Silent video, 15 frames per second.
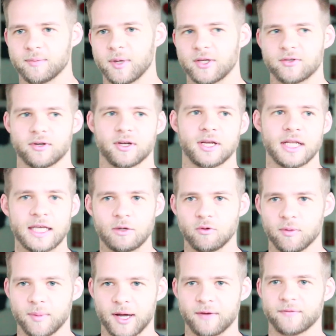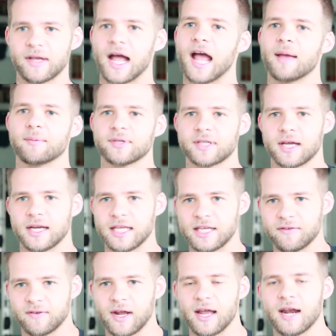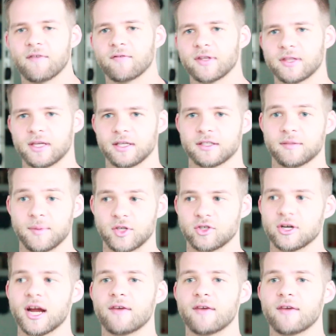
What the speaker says: to make sure that an equal amount of time is kind of given on everything to make sure